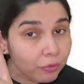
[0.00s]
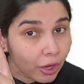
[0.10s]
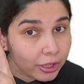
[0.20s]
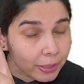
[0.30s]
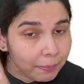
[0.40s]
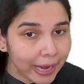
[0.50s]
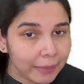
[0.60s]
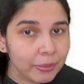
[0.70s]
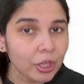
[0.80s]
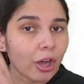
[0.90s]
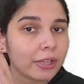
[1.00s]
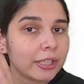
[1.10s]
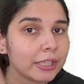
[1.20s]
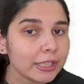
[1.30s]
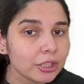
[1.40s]
the primary or the
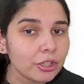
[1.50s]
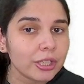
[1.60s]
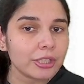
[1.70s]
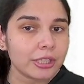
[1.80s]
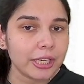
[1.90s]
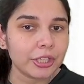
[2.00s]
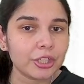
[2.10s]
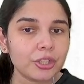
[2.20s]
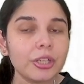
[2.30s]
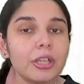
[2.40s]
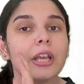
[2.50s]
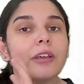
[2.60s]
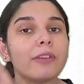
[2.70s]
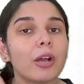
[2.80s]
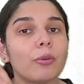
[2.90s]
deciduous dentition,
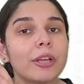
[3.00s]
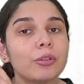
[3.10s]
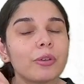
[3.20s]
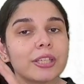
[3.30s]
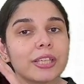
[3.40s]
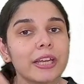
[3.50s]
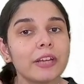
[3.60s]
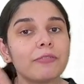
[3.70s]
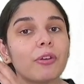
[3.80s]
we are going to assign it from